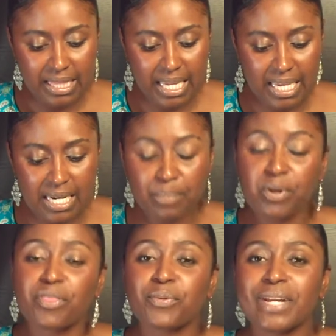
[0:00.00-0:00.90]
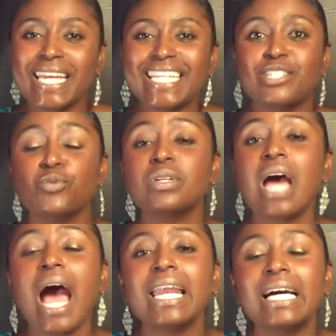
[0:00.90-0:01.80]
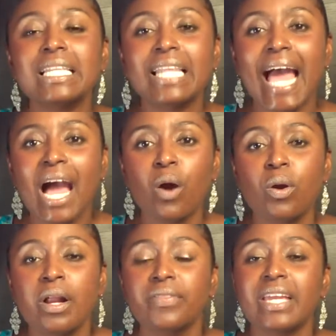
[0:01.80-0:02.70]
Then number 3, do not allow